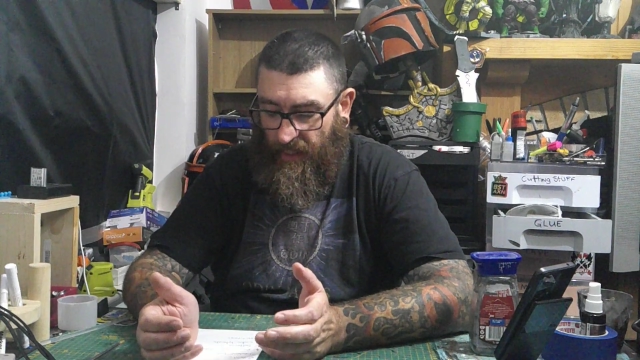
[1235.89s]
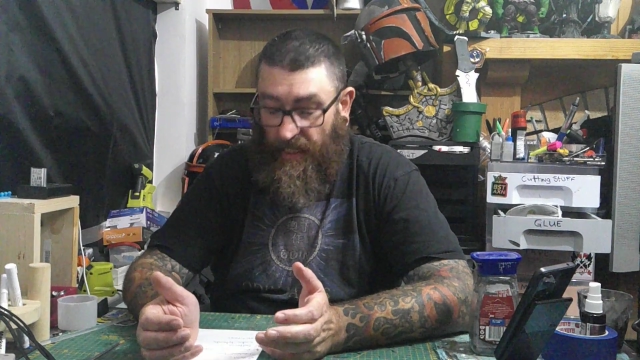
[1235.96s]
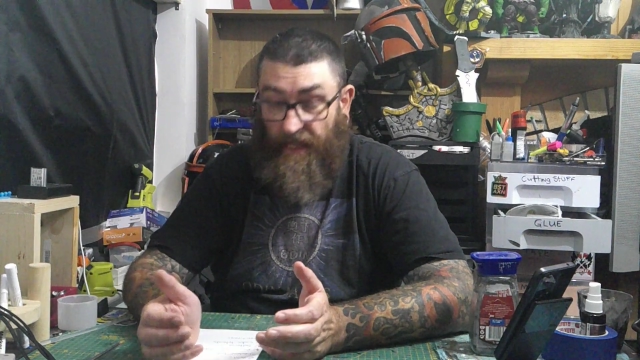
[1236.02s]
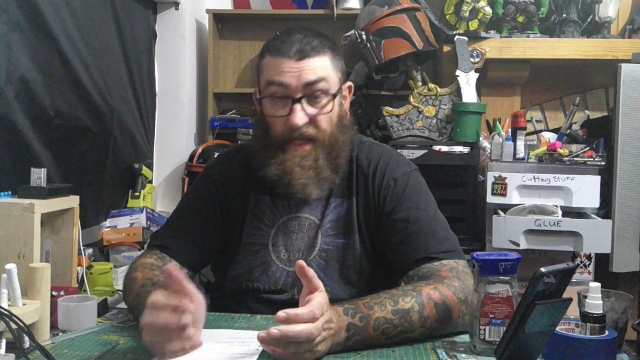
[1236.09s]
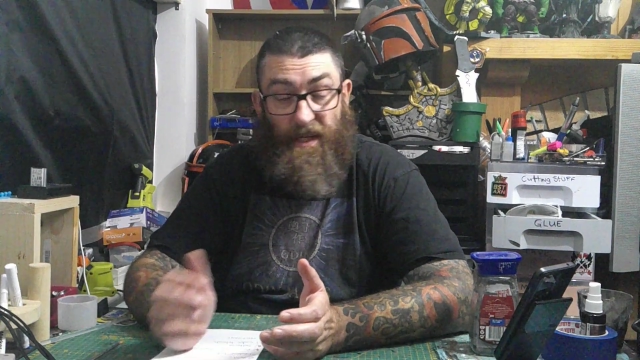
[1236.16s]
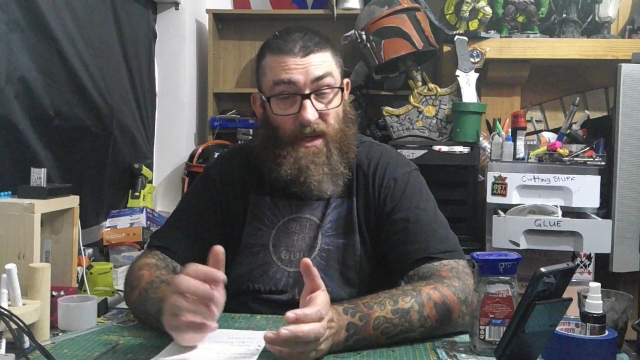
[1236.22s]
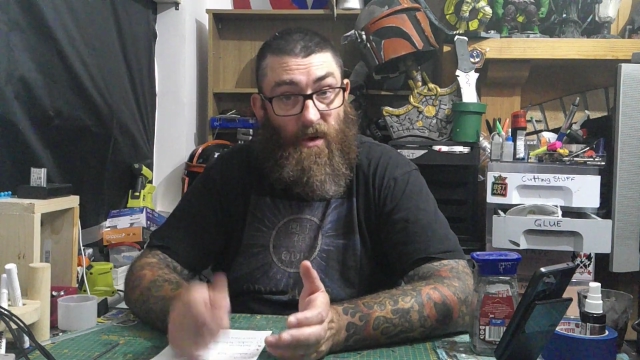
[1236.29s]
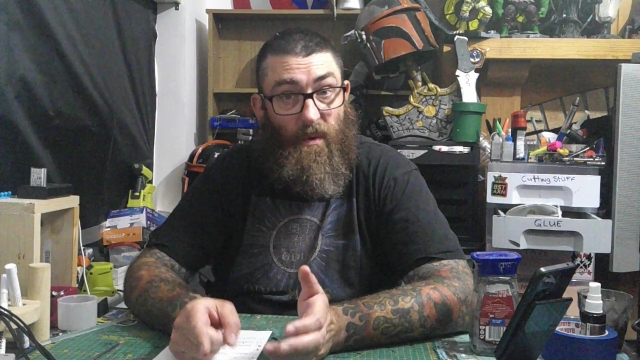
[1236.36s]

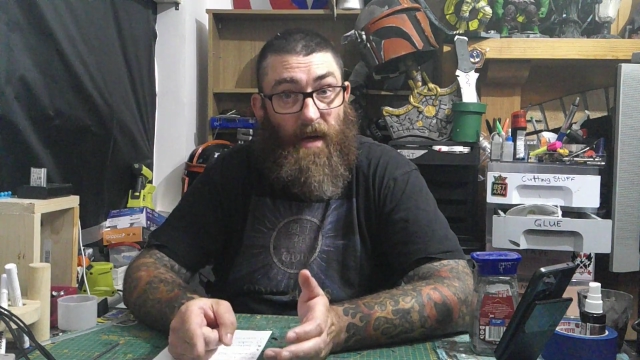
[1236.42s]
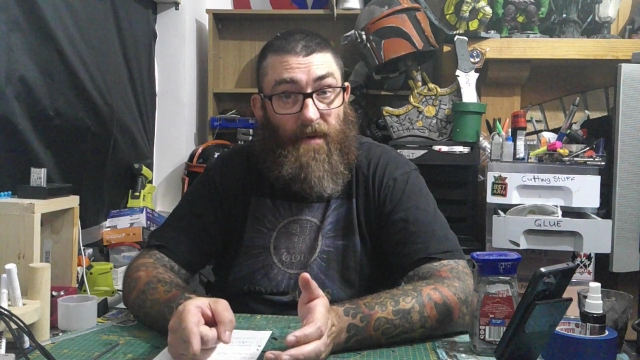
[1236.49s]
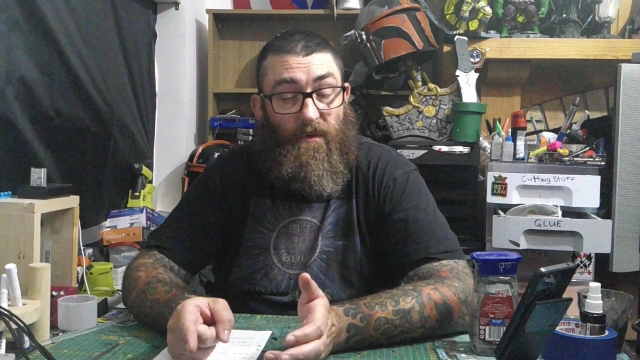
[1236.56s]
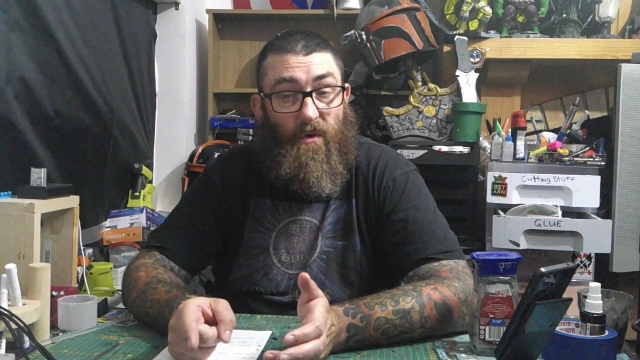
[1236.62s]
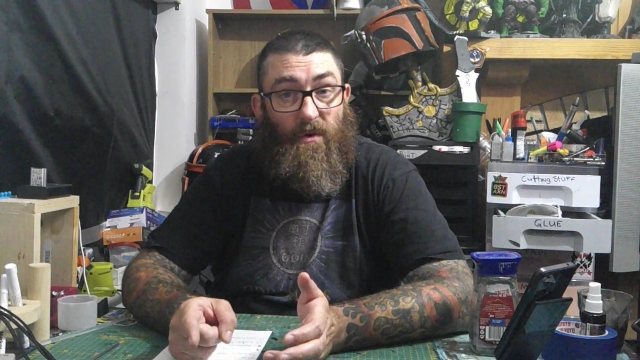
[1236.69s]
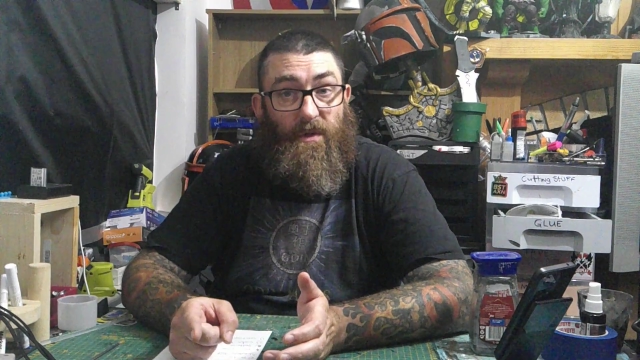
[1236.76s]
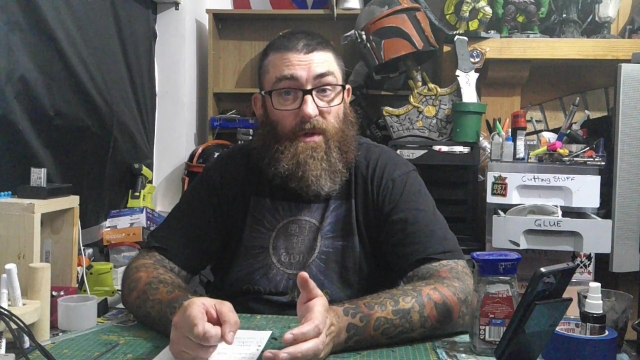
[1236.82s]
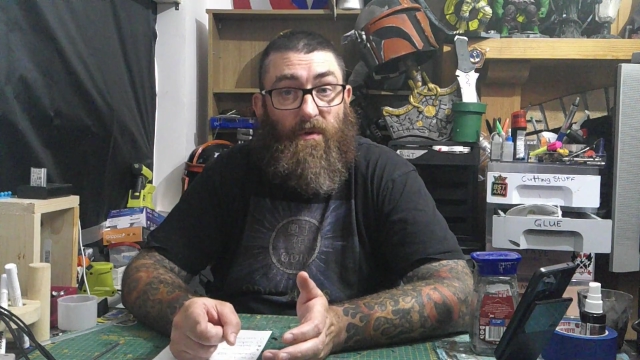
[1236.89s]
and they do have
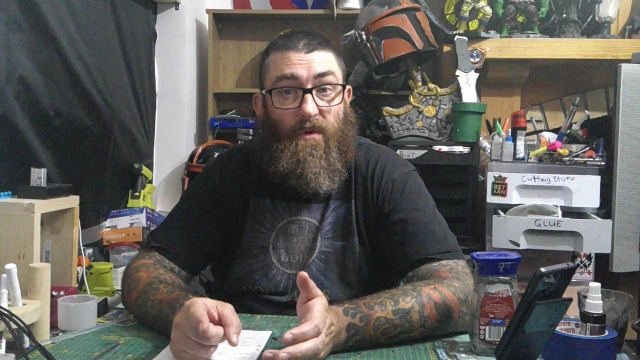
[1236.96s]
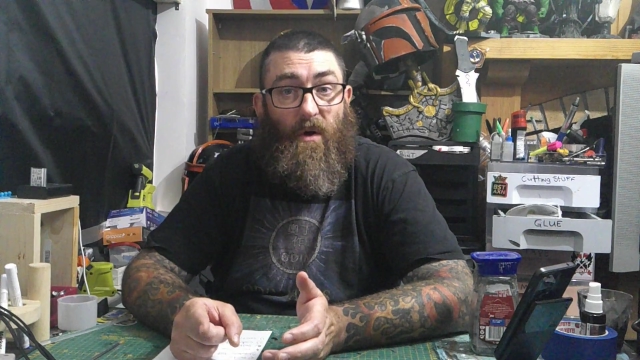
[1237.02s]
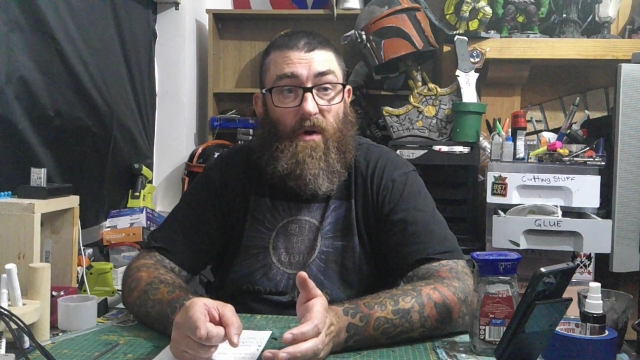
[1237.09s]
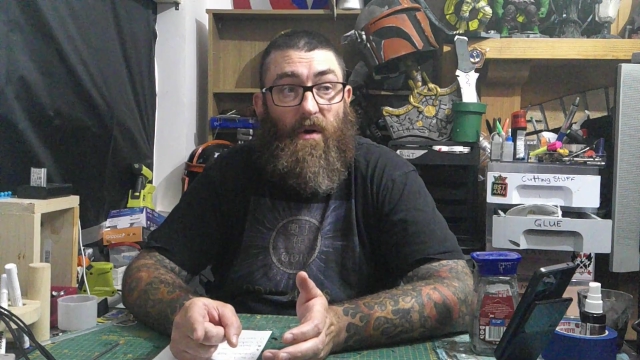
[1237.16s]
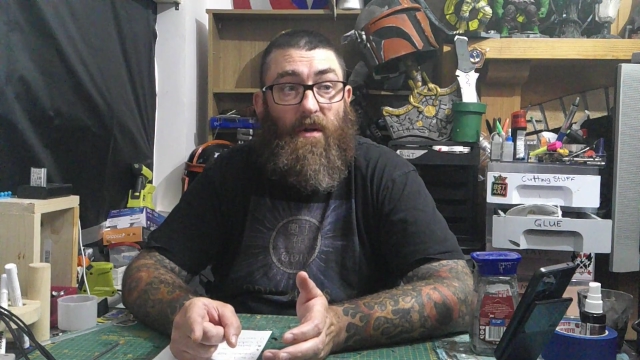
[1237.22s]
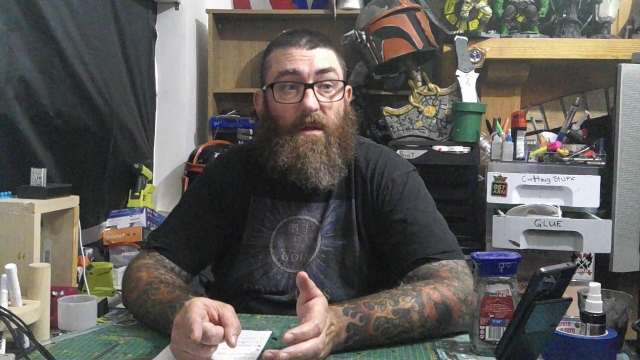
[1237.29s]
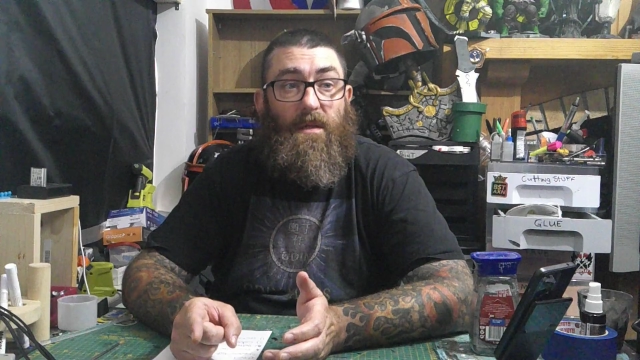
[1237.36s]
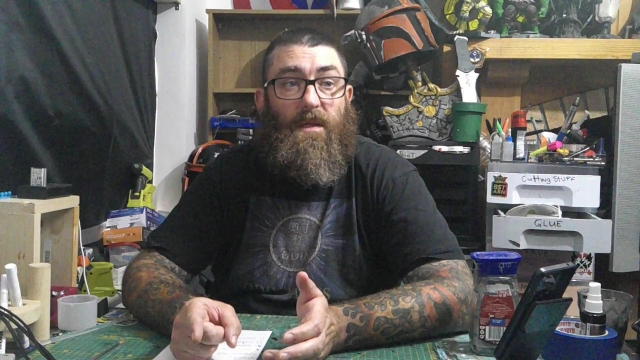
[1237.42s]
good
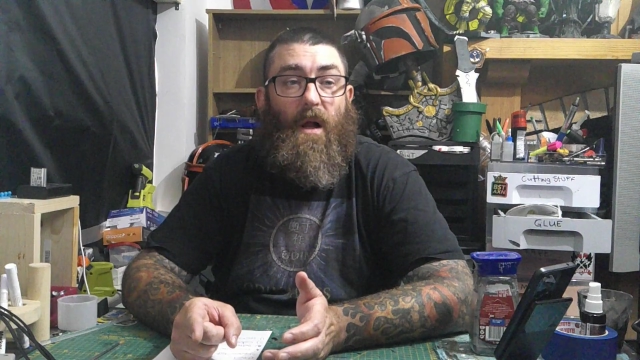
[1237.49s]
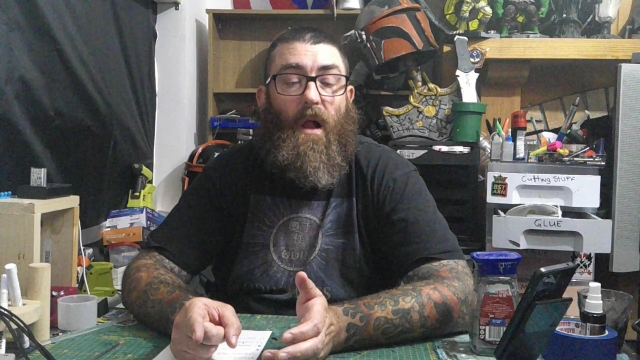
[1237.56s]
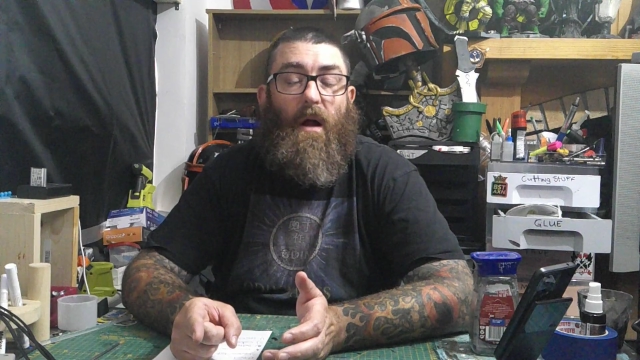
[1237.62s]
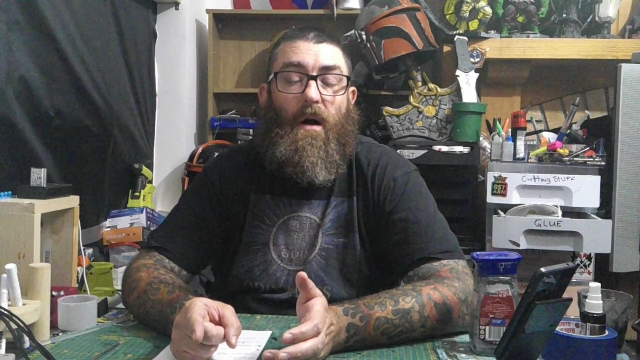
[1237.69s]
tutorials.